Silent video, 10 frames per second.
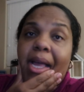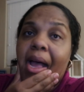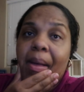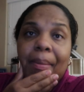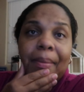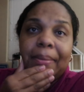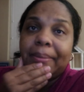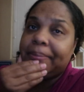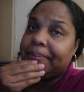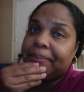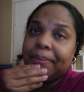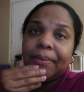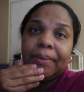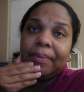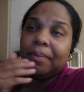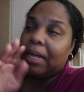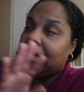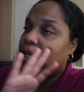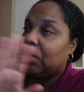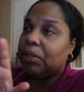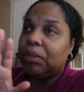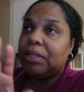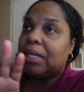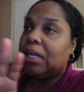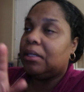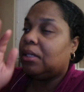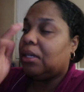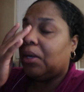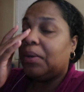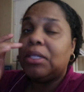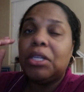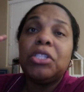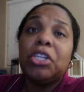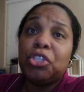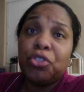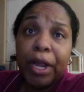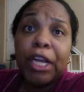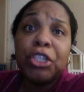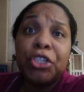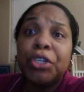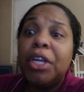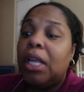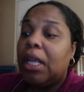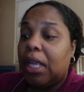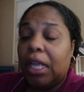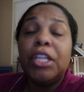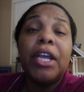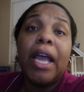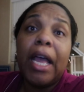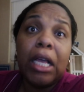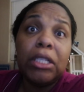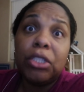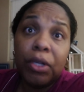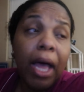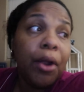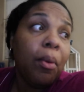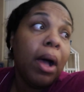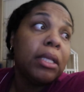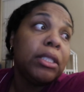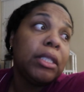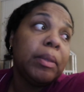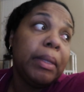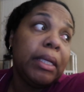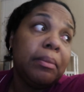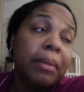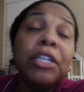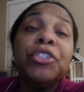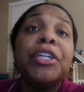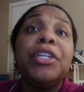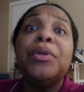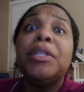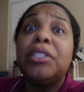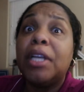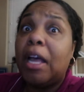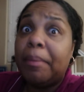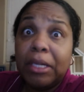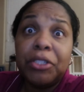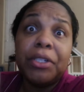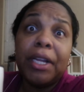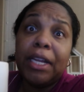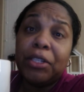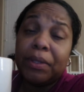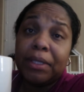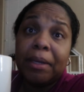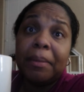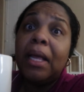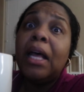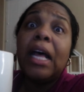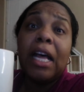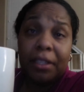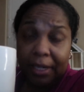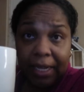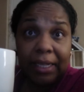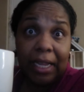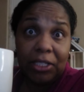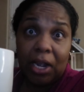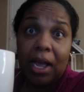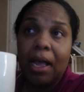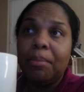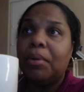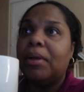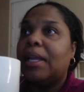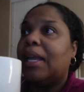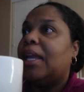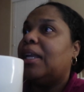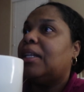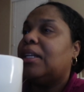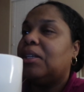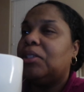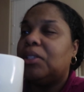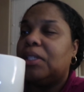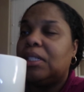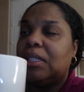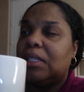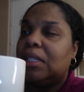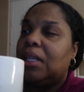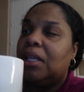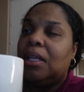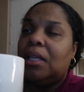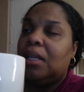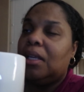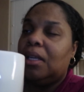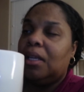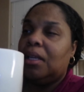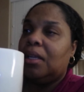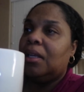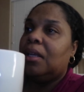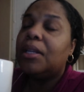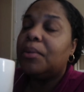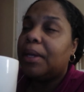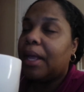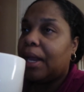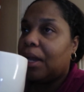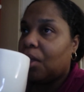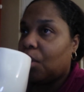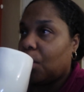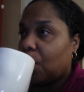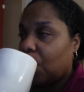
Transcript: my nerves, you know. It's just a stranger in your house. You gotta watch them and make sure they're doing their job, make sure they ain't doing something other than their job, okay, you know. So it's just dealing with Halo,